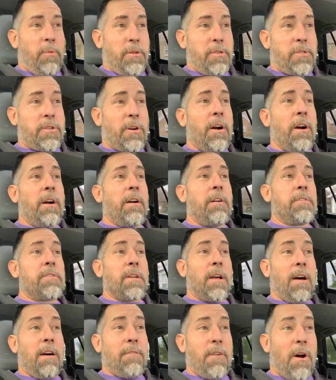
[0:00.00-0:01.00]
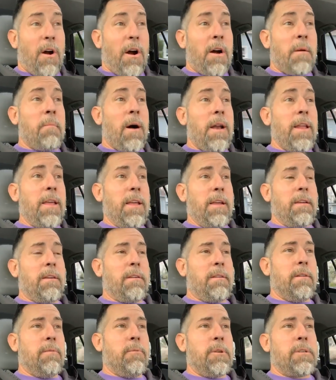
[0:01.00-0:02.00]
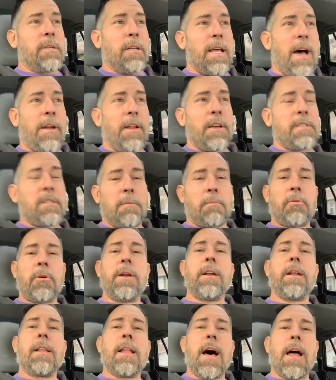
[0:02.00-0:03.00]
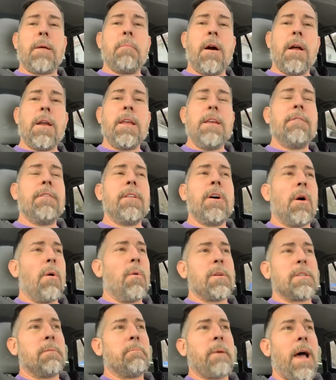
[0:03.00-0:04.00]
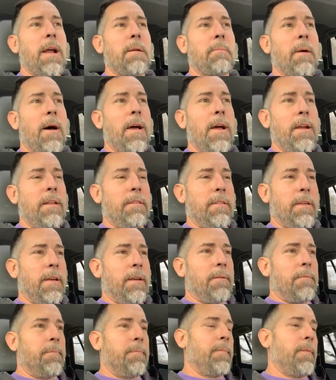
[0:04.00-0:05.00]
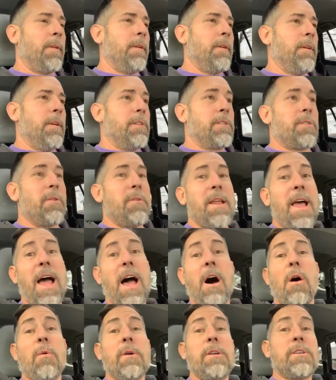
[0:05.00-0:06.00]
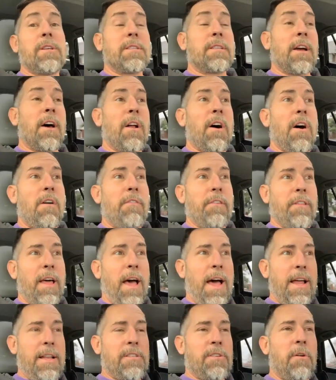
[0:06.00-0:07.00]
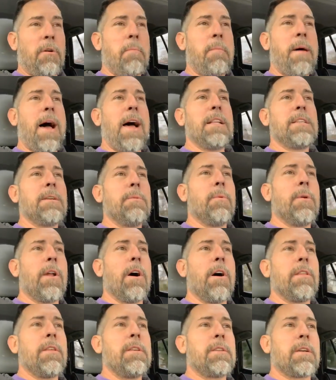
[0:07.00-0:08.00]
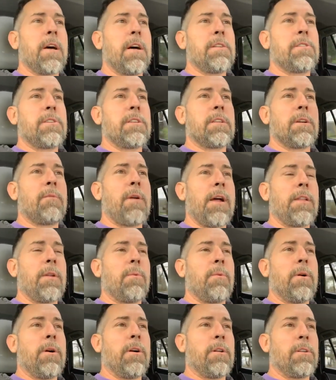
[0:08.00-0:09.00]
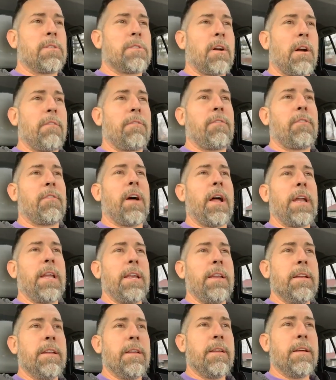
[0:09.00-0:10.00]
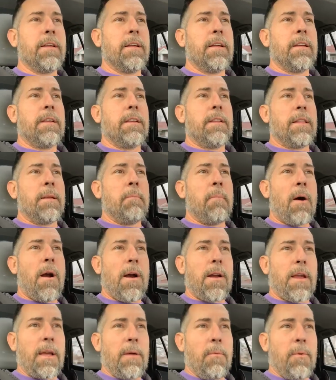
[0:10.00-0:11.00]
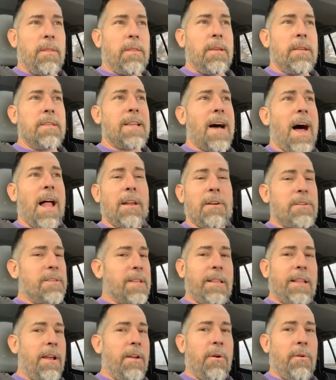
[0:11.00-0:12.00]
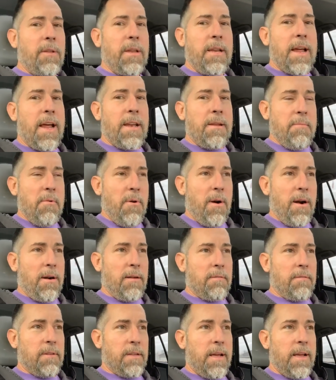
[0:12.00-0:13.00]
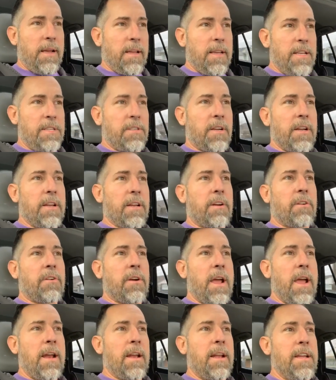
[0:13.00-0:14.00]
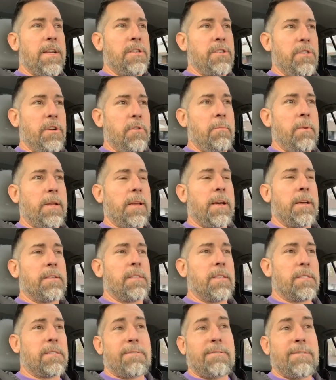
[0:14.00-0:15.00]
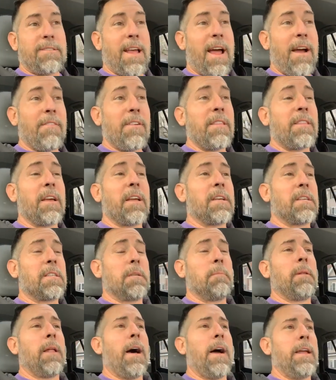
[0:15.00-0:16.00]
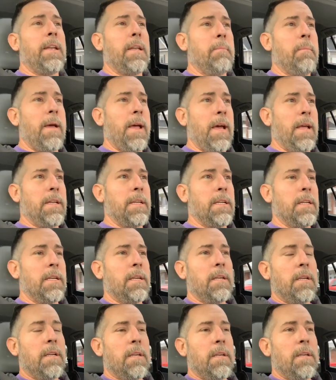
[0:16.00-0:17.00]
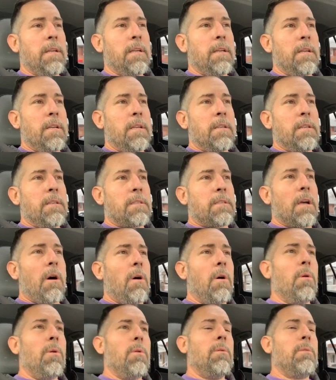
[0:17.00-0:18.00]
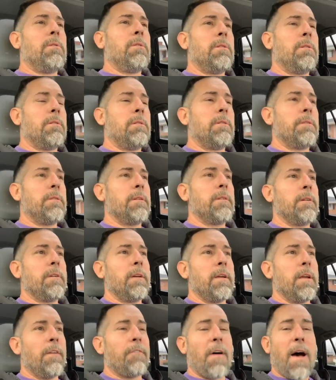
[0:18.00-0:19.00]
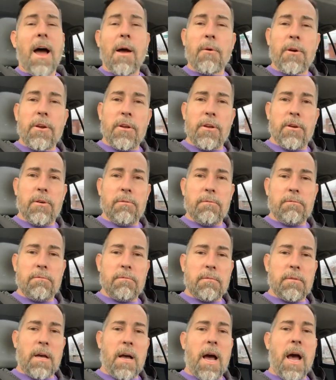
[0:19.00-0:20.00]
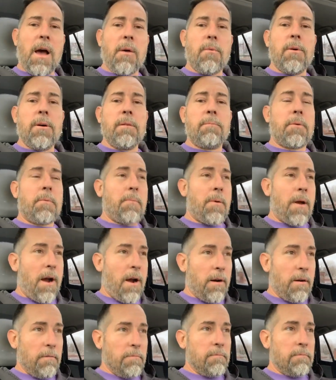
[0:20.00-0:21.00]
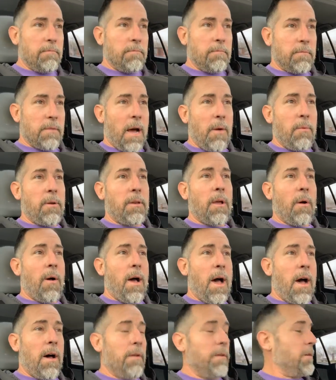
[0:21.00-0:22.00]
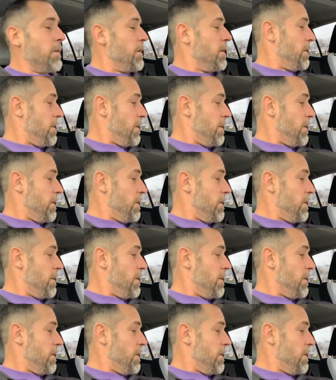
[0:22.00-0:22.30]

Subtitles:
reserves of our money, which allowed us to print a lot of money even though it wasn't backed by anything. So now we just got off of that. So imagine when all these countries around the world start flooding the market with these dollars that they don't need anymore. Like, it's going to create an issue because it's everything is supply and demand. So if I were you, I would prepare. I would go out.